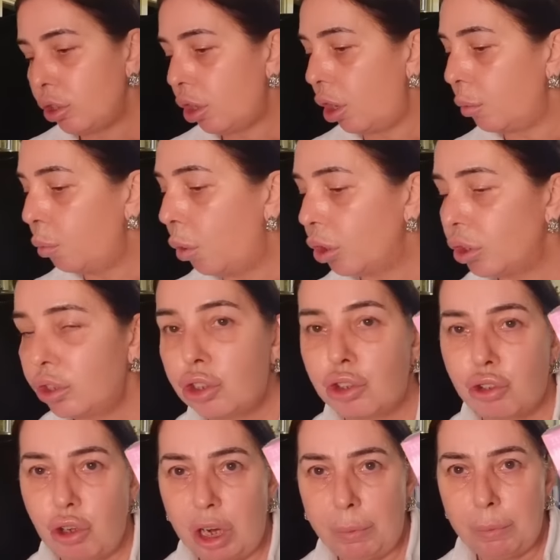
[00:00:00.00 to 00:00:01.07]
I've got one
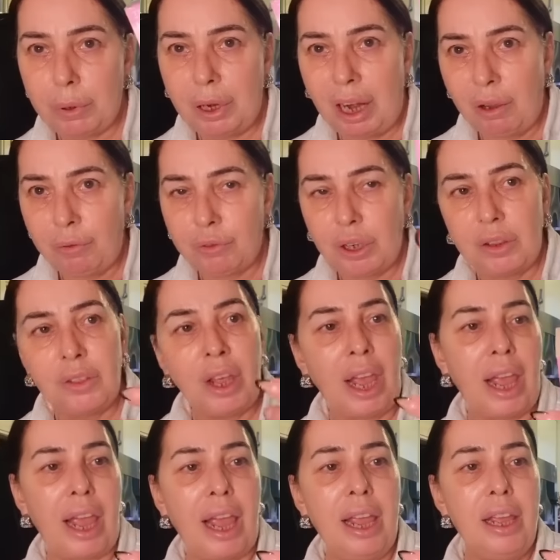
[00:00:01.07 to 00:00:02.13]
strip left in
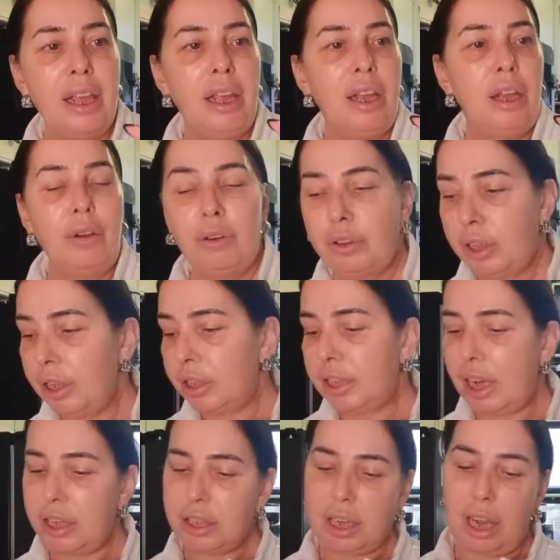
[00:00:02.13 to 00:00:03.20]
there, the
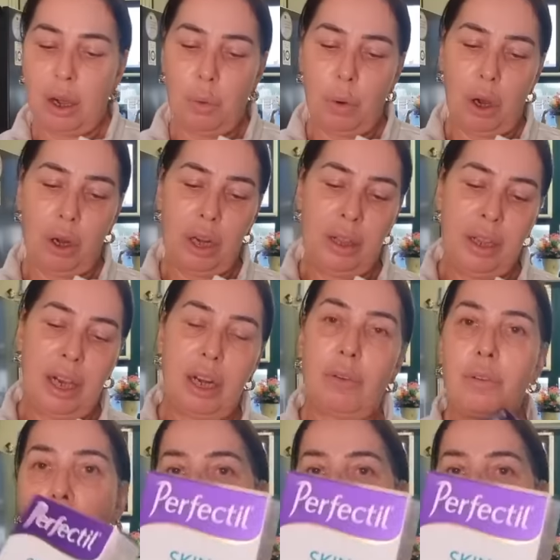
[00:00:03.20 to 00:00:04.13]
Tesco one. And then I've